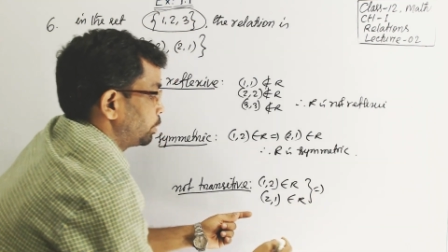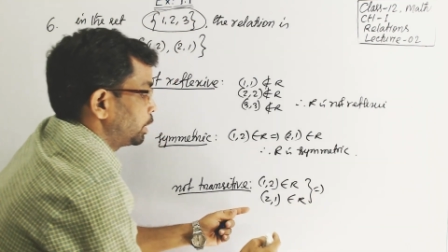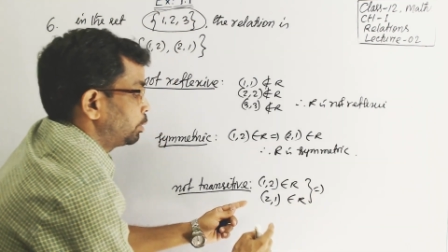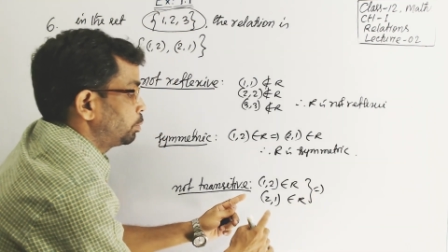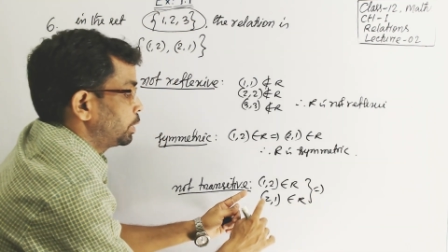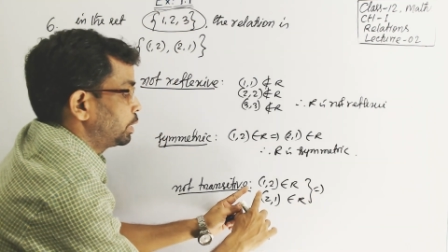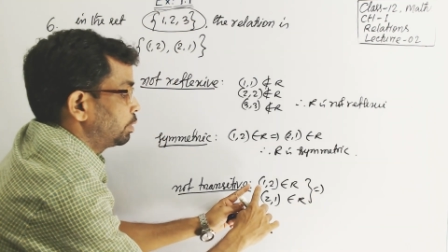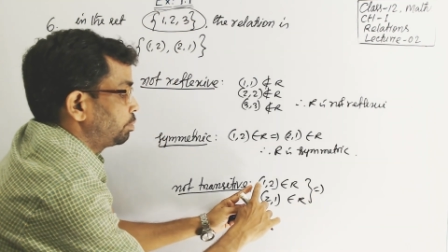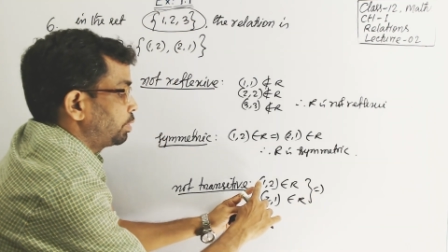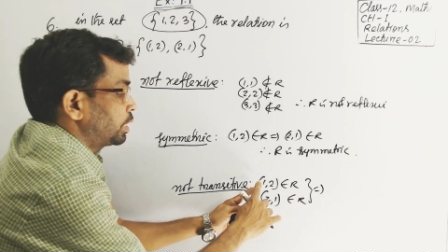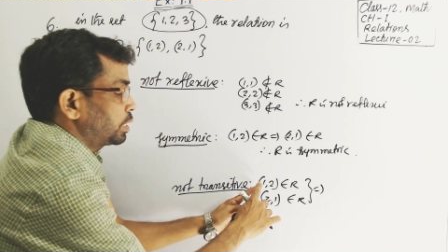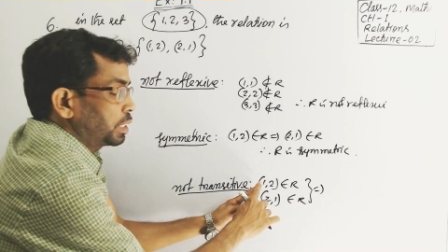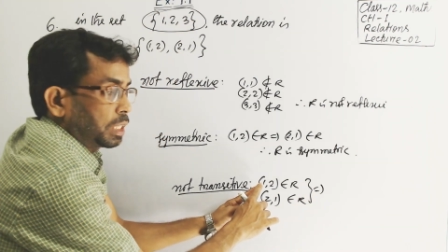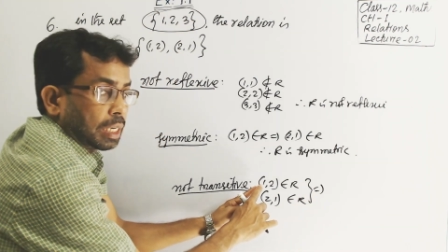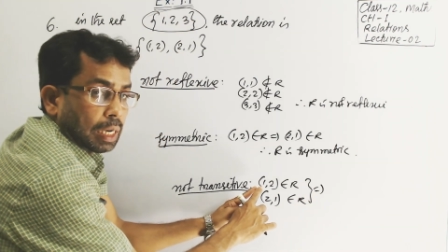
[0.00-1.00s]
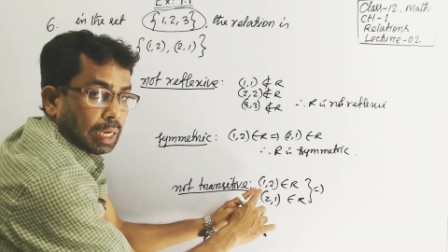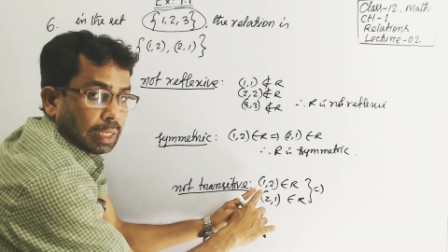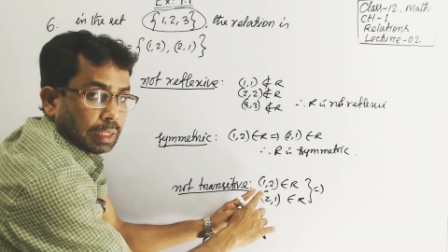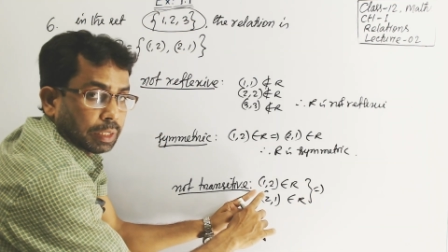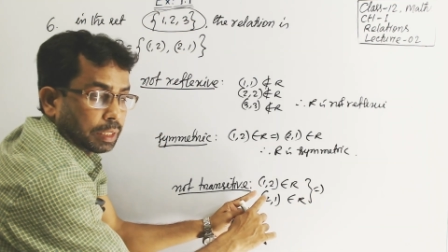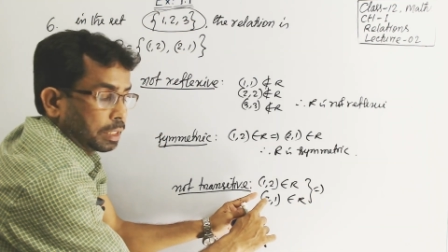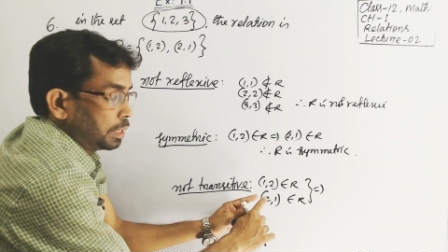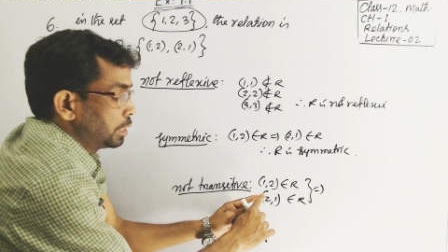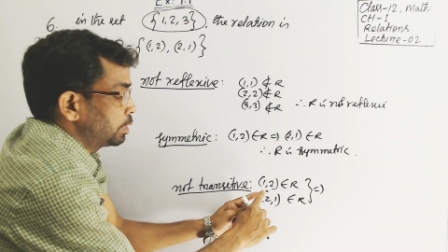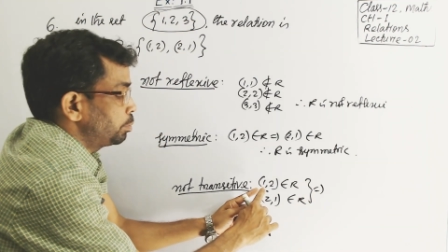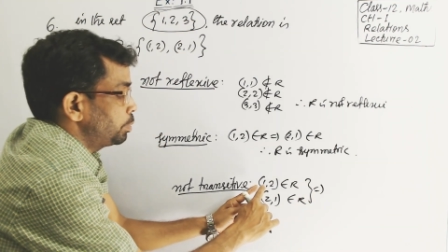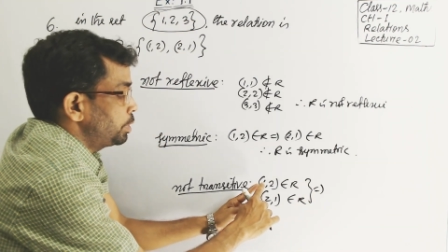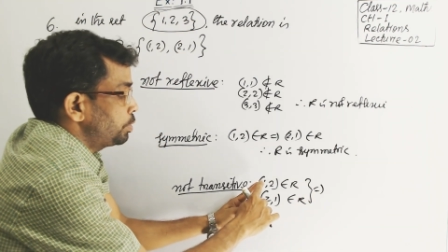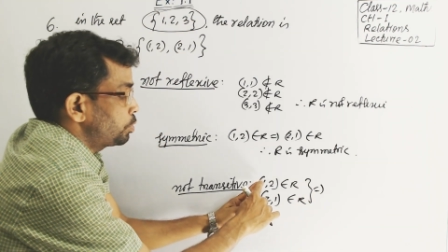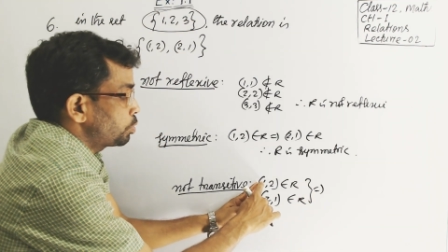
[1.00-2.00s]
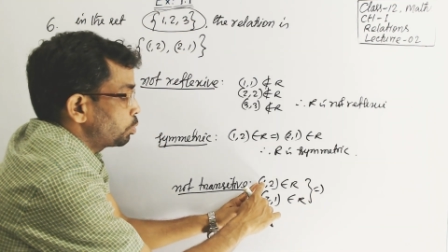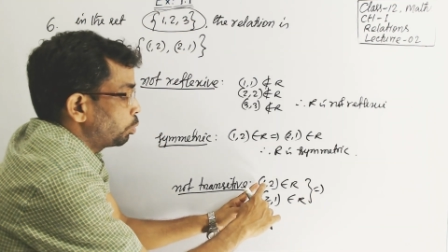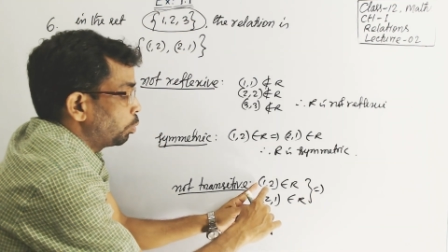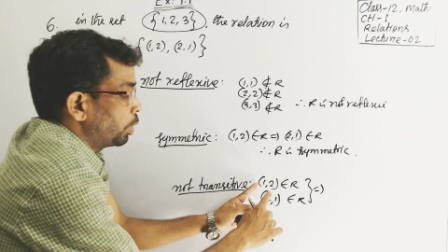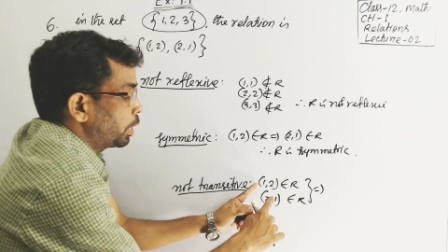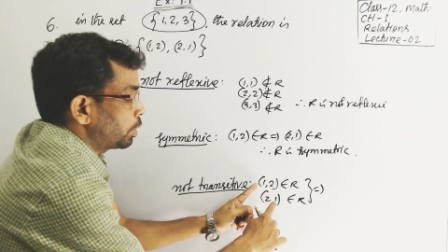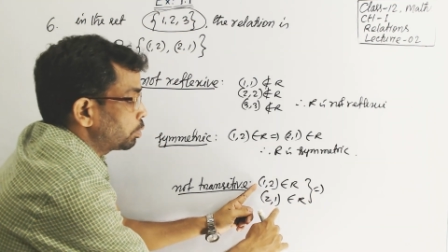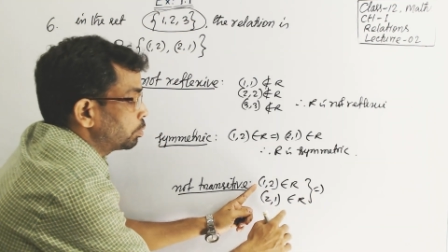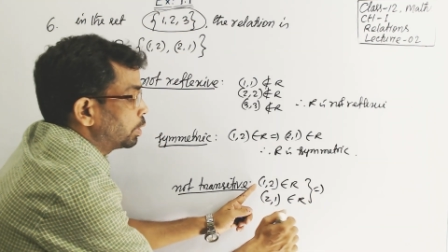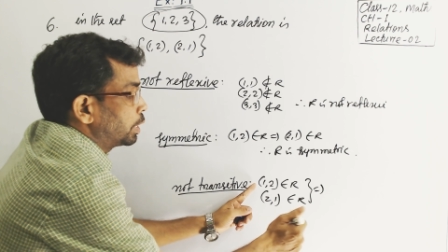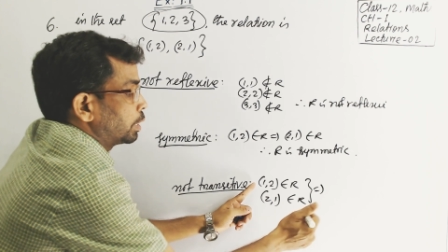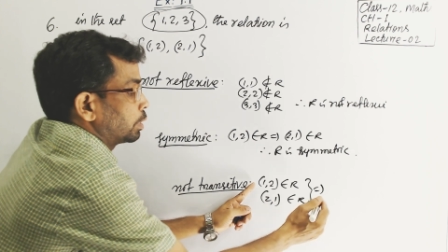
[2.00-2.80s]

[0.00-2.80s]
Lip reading: by the first and last, that means 1 1,